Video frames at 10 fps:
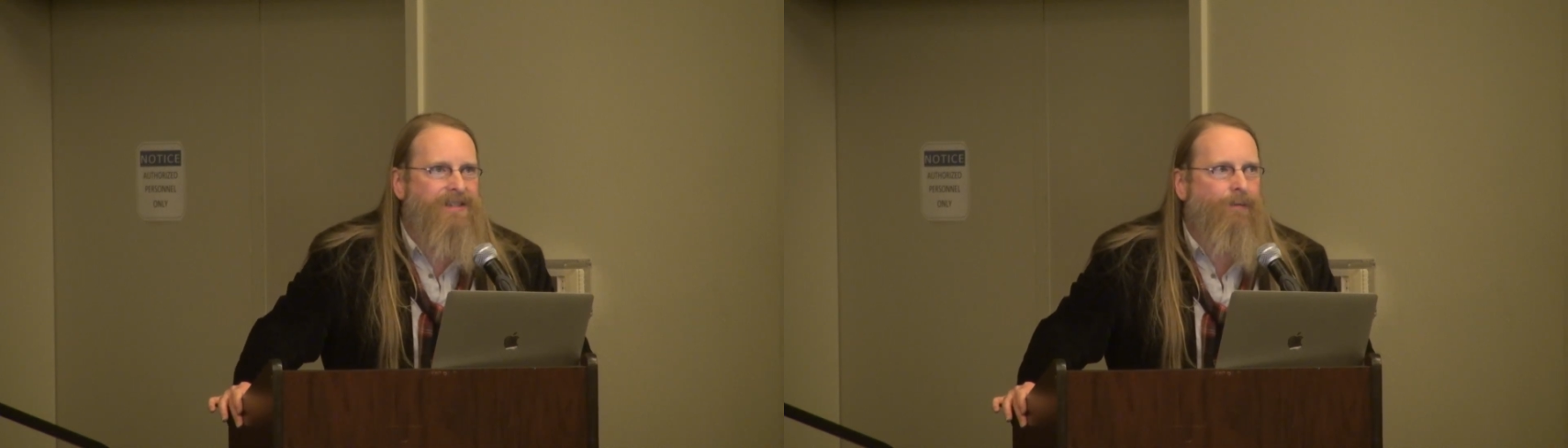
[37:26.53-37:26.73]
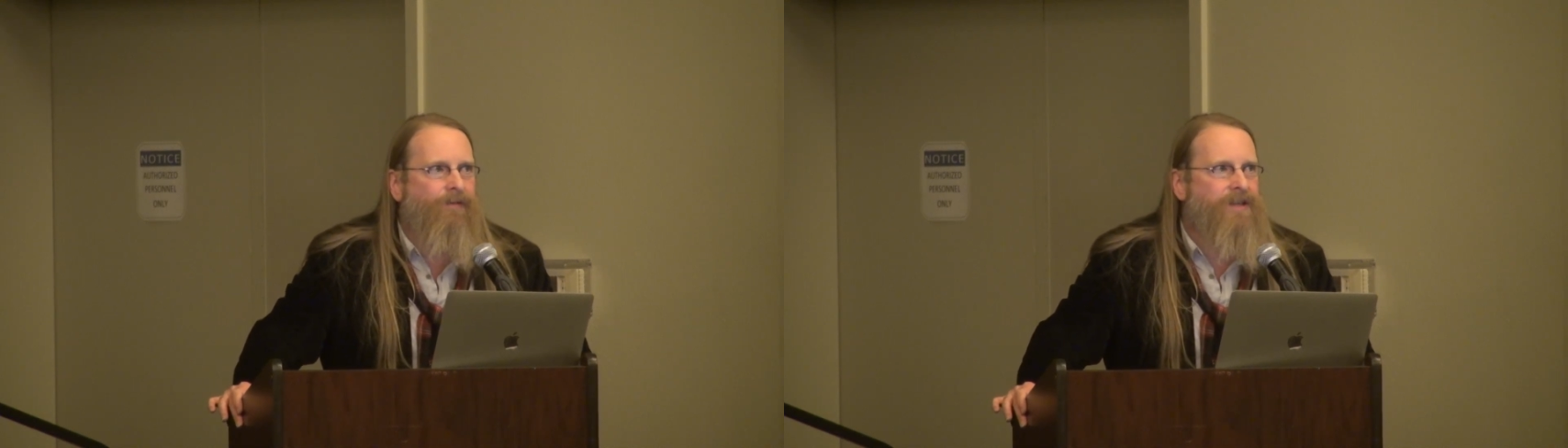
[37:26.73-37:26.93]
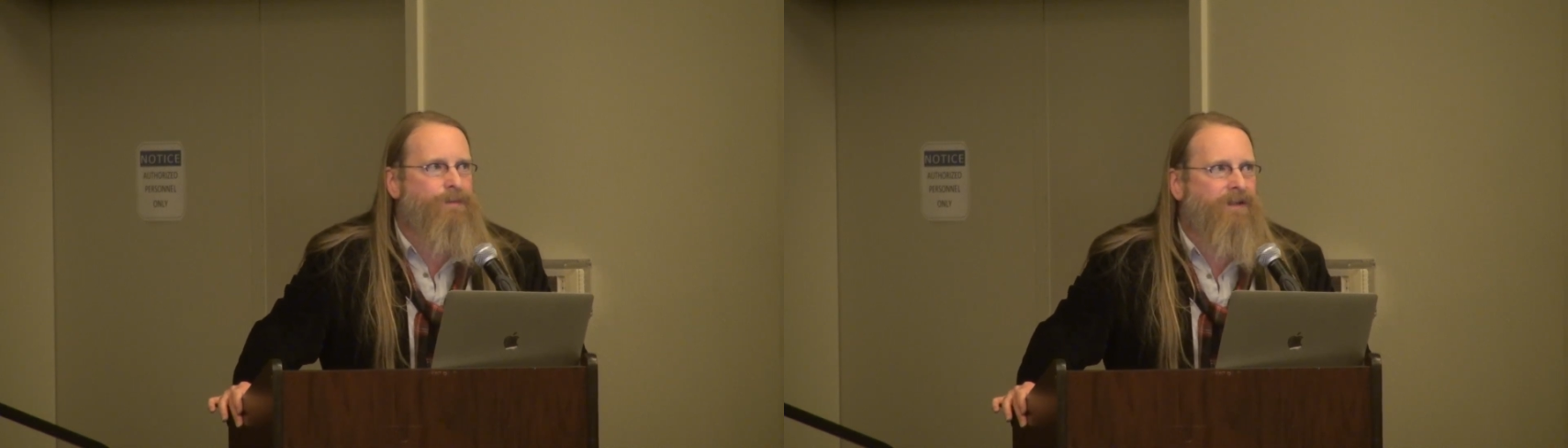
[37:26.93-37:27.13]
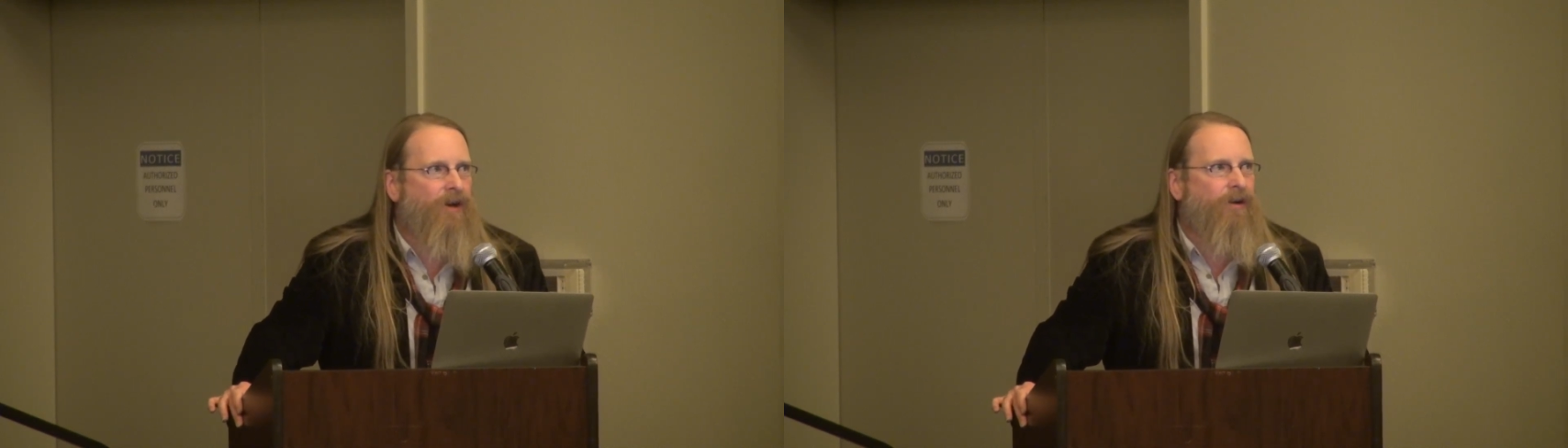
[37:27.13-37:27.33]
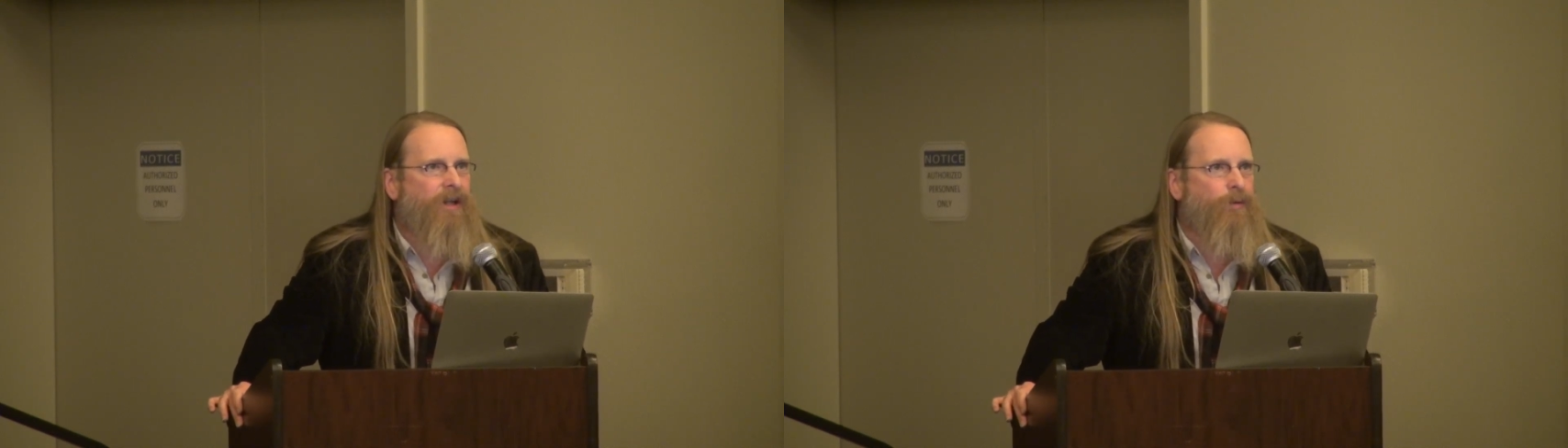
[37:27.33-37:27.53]
some of this
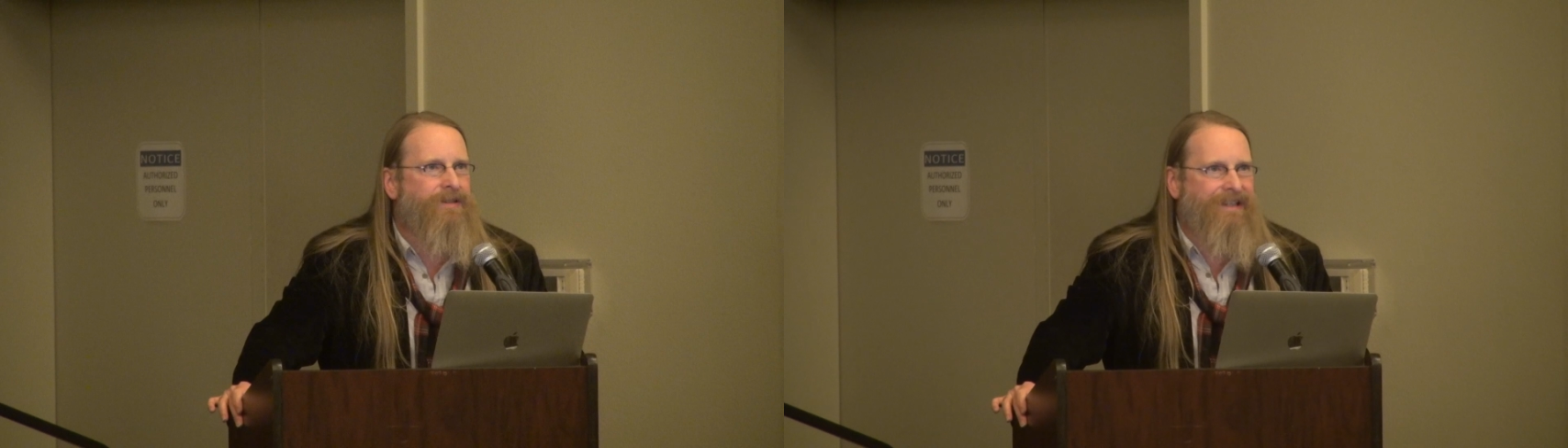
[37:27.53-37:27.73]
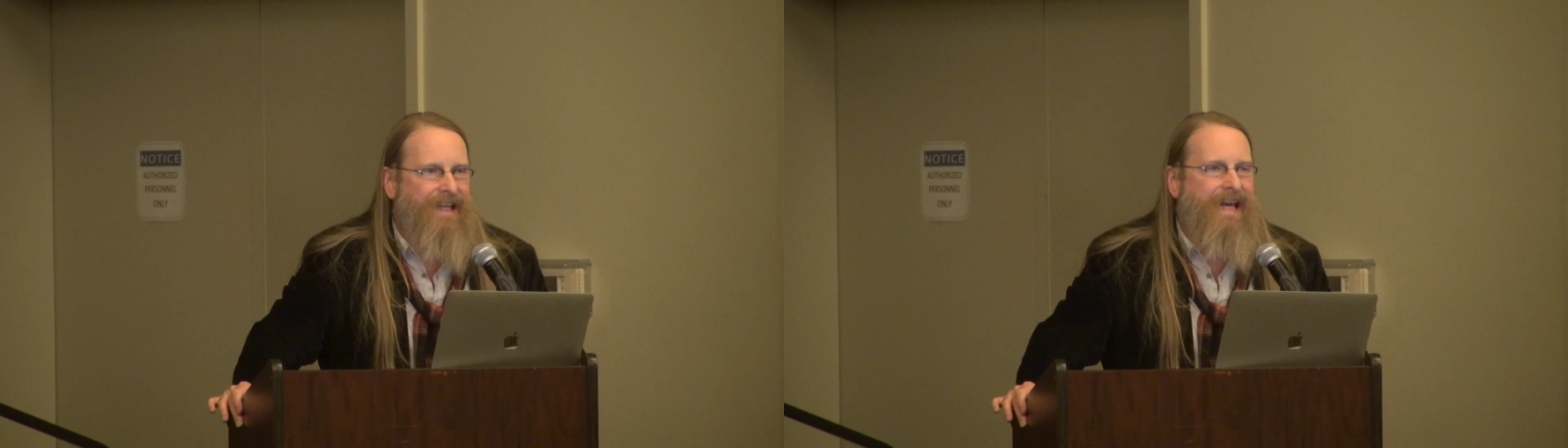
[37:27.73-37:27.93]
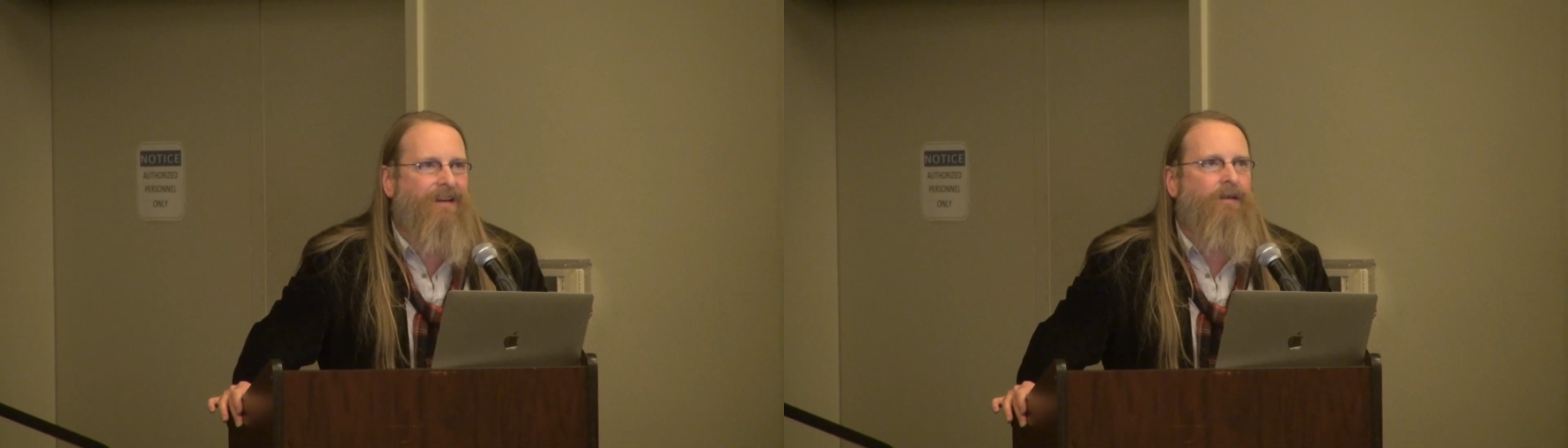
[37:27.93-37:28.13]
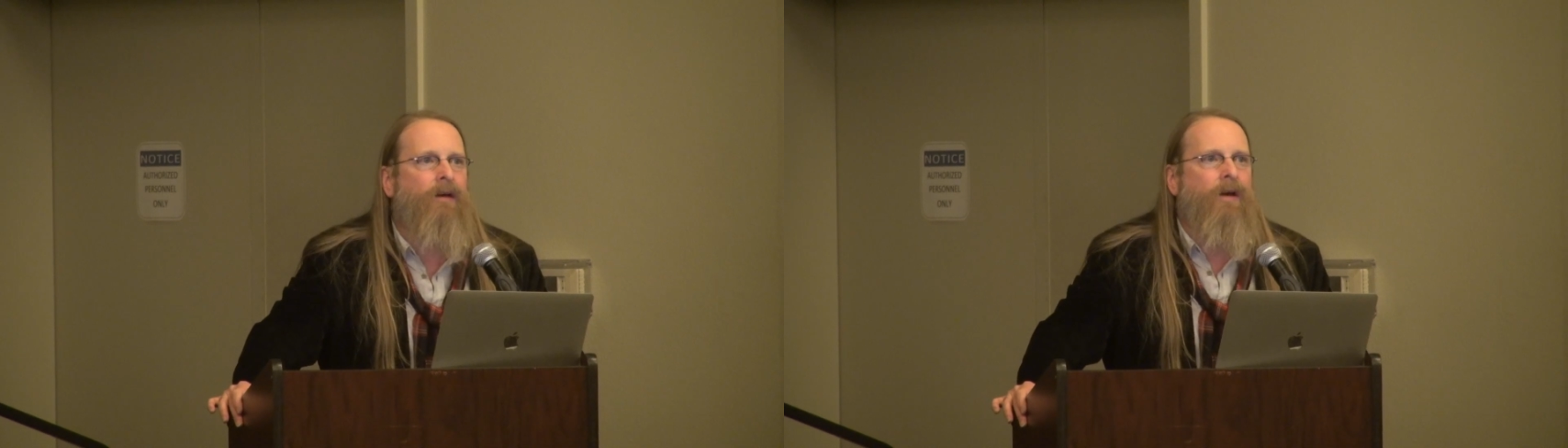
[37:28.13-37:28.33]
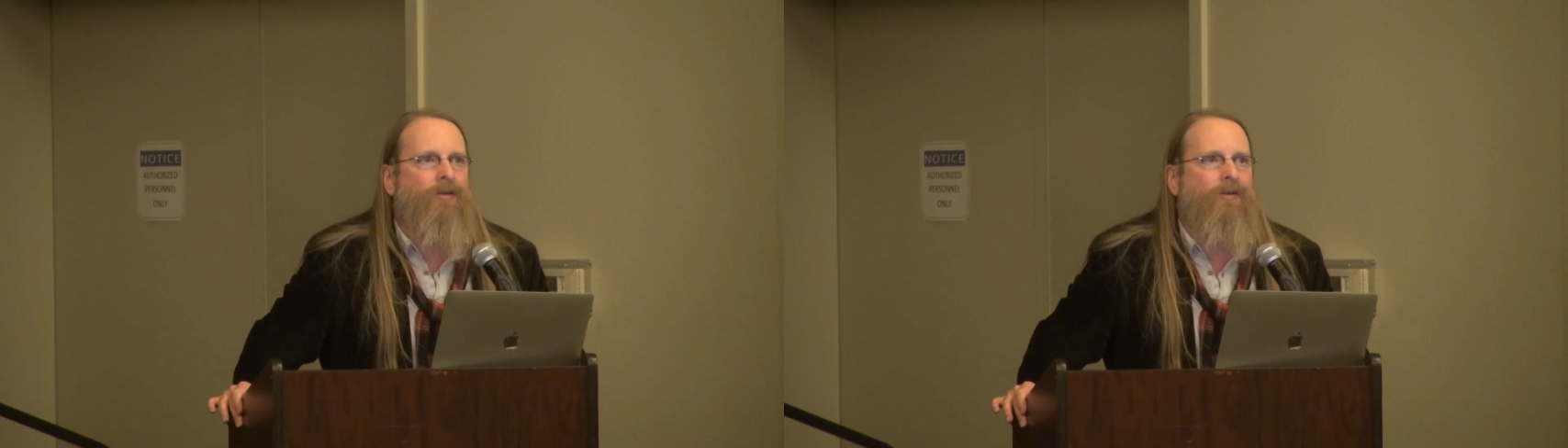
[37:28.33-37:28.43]
material was leaked